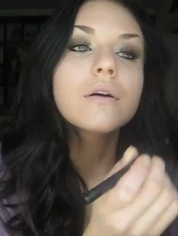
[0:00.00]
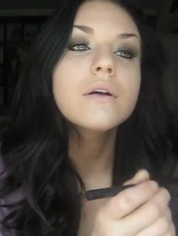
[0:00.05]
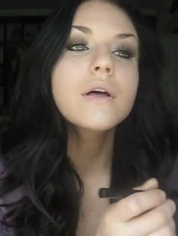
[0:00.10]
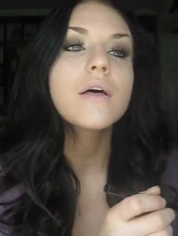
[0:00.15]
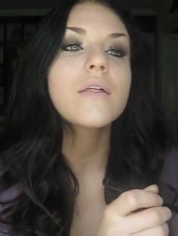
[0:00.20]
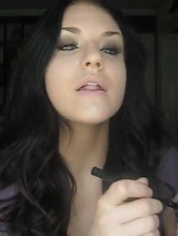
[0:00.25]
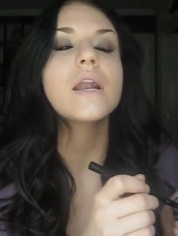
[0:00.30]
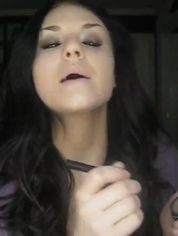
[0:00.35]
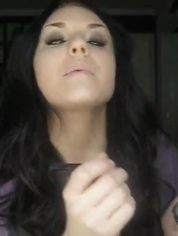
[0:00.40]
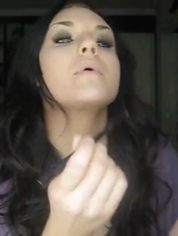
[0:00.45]

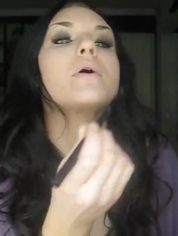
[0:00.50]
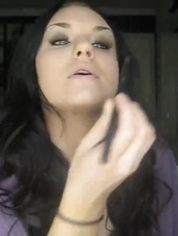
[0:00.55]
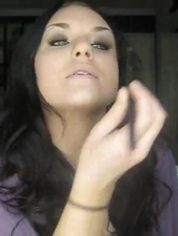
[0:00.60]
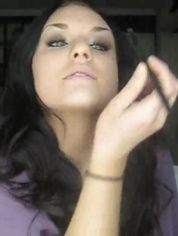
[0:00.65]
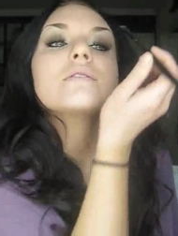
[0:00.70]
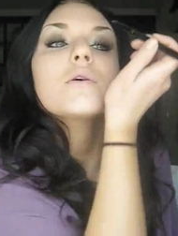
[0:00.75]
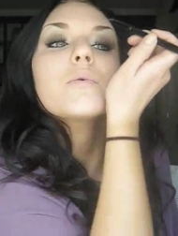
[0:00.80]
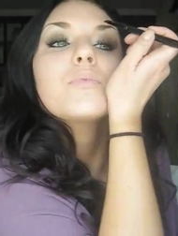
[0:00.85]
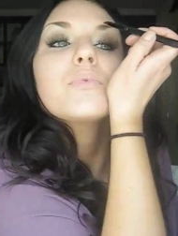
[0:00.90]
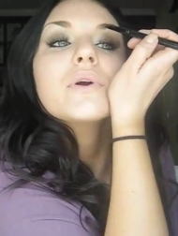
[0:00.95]
And then I'm
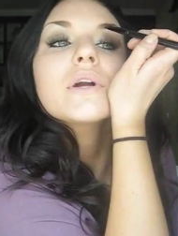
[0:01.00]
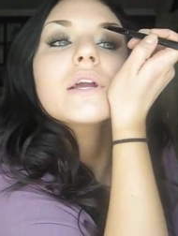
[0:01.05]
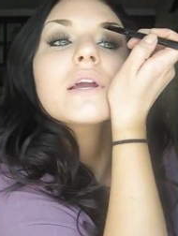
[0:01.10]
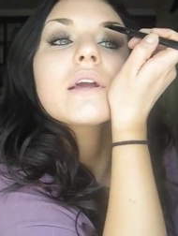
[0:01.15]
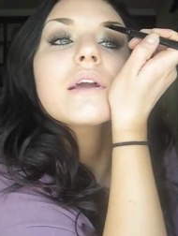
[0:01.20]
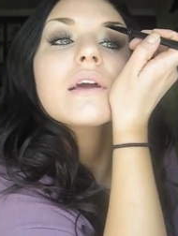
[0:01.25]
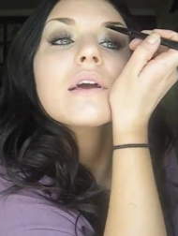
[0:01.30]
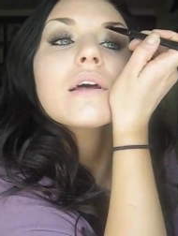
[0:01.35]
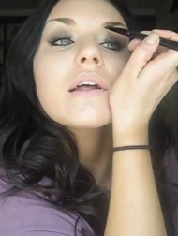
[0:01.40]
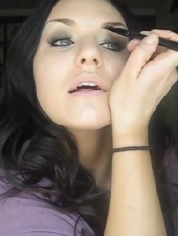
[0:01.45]
also
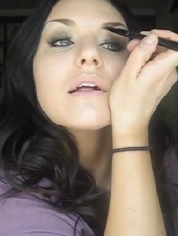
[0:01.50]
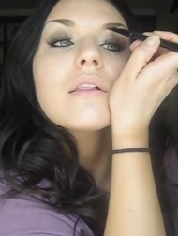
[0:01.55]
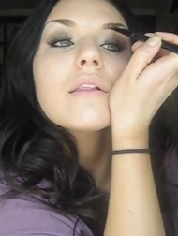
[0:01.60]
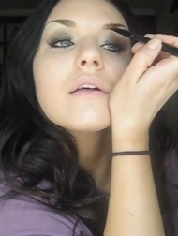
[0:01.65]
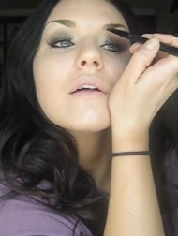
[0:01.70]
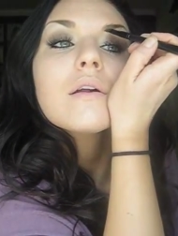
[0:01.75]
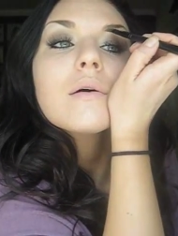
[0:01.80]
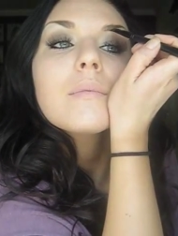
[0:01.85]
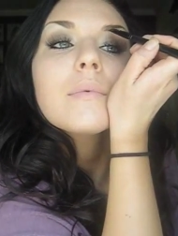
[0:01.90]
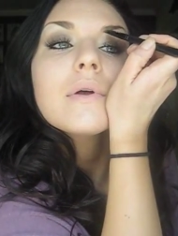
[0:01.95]
bringing it a
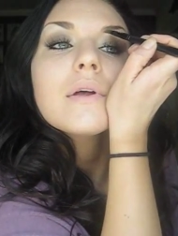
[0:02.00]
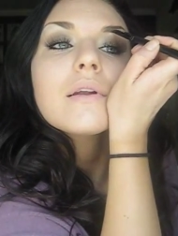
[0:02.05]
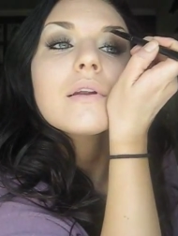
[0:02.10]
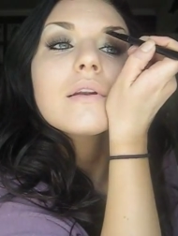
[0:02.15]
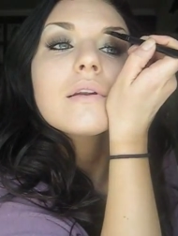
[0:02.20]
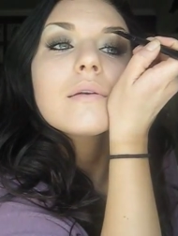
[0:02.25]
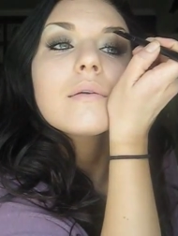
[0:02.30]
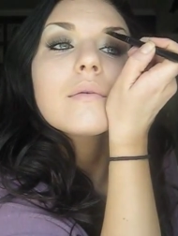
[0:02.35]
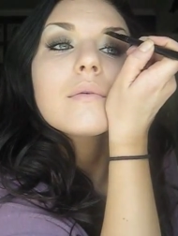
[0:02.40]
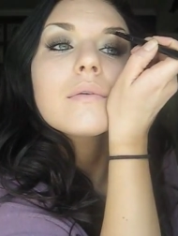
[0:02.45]
little bit
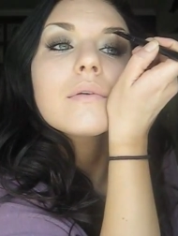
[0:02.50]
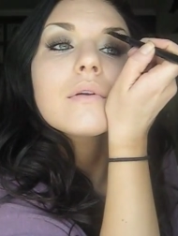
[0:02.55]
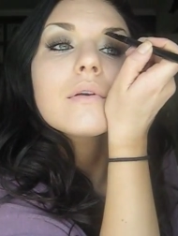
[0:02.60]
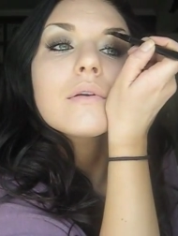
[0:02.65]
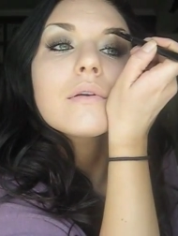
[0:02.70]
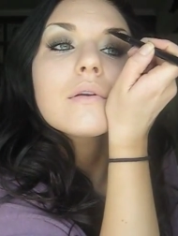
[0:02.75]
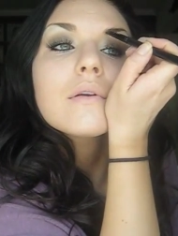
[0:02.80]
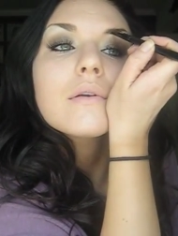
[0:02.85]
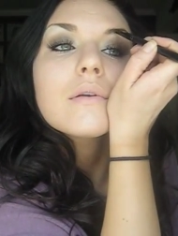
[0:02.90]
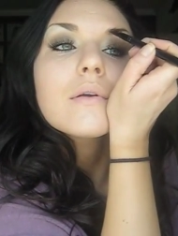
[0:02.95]

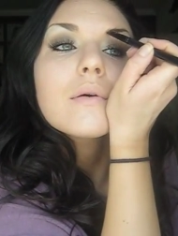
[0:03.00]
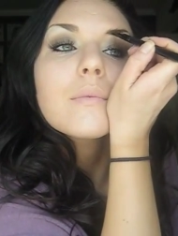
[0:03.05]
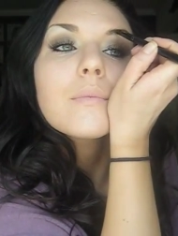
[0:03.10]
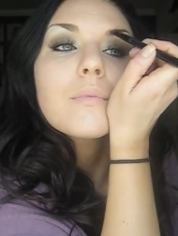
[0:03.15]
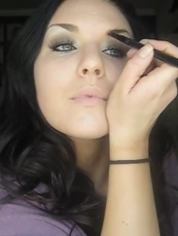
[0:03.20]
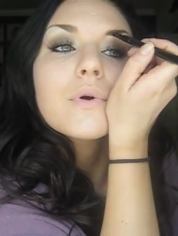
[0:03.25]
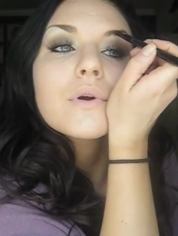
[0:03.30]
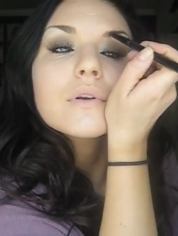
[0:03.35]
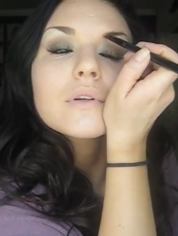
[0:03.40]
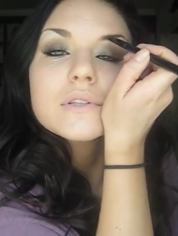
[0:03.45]

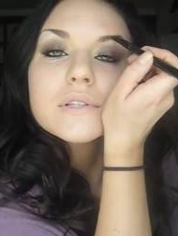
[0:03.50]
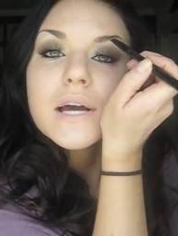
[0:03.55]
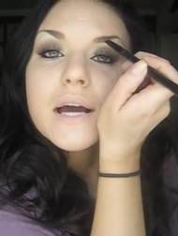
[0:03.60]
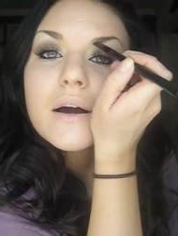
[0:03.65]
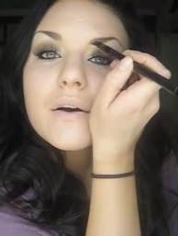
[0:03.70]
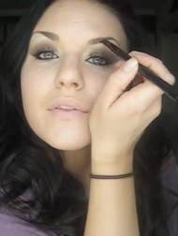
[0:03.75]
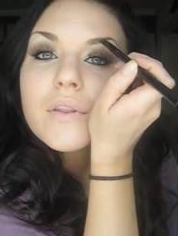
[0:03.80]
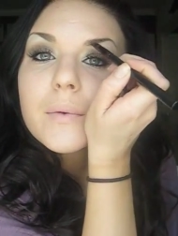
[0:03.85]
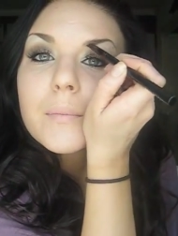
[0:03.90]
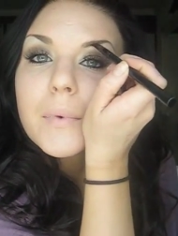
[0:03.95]
more
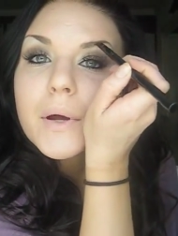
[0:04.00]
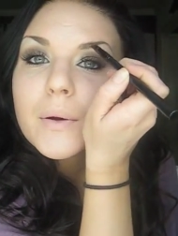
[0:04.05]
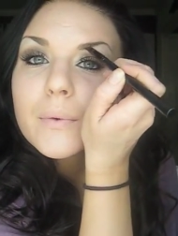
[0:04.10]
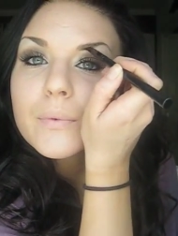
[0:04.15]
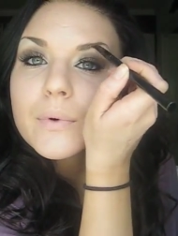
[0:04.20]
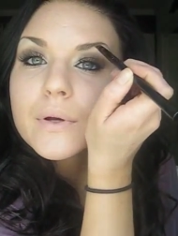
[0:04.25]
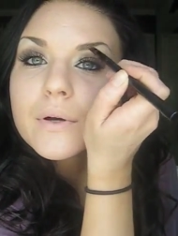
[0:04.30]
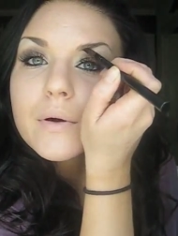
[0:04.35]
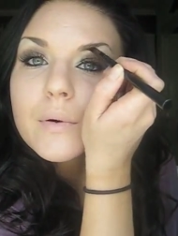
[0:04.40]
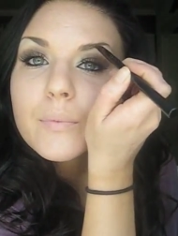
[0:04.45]
down than my
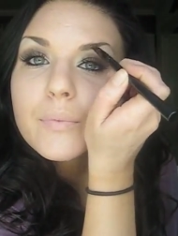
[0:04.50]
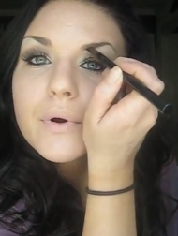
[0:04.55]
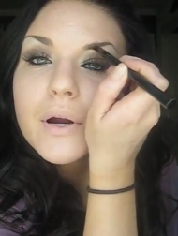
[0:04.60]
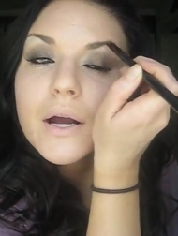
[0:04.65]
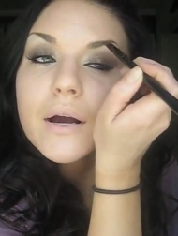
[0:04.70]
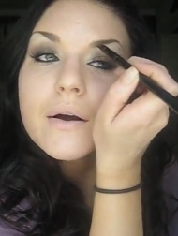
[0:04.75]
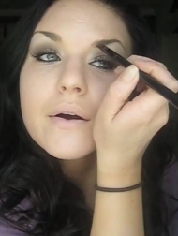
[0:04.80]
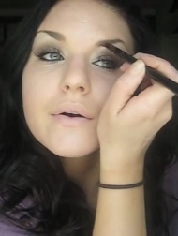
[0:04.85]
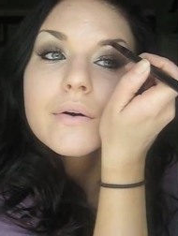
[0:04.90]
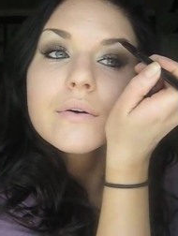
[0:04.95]
real
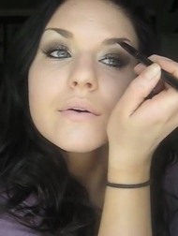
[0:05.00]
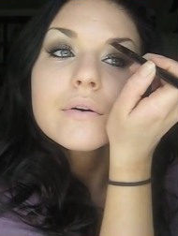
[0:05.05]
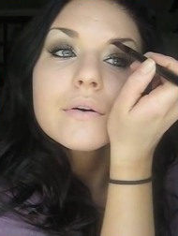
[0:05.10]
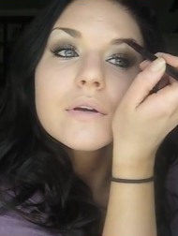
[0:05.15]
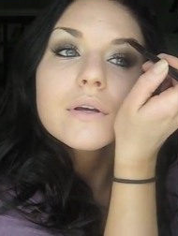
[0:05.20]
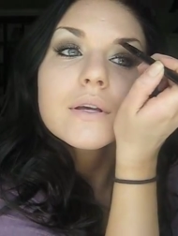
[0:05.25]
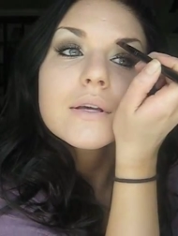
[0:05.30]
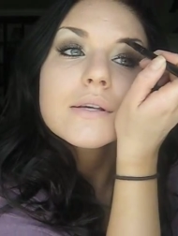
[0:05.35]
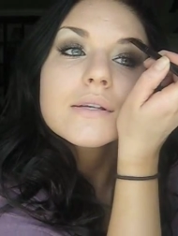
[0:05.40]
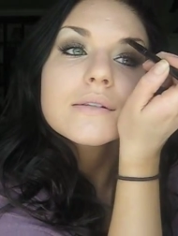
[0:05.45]
brow
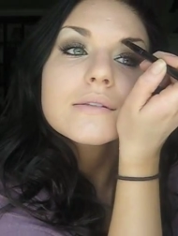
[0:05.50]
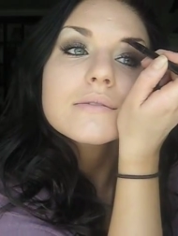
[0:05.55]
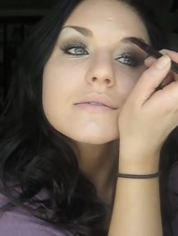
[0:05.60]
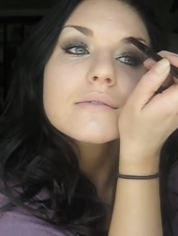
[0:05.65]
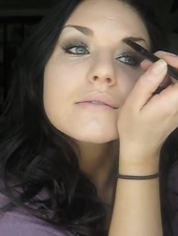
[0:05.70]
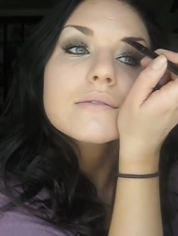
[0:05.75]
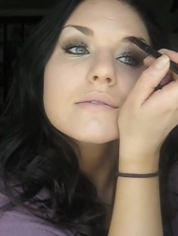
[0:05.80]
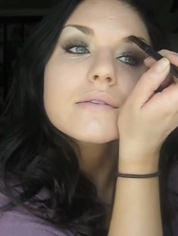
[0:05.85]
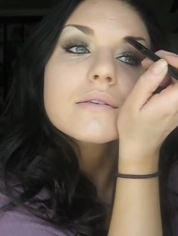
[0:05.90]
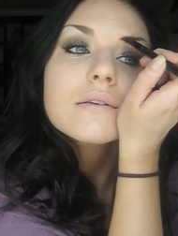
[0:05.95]

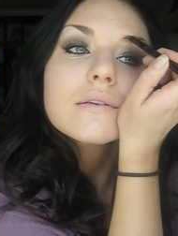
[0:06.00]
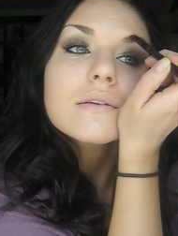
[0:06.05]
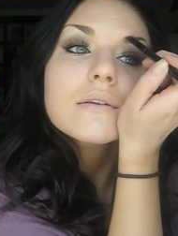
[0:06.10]
is.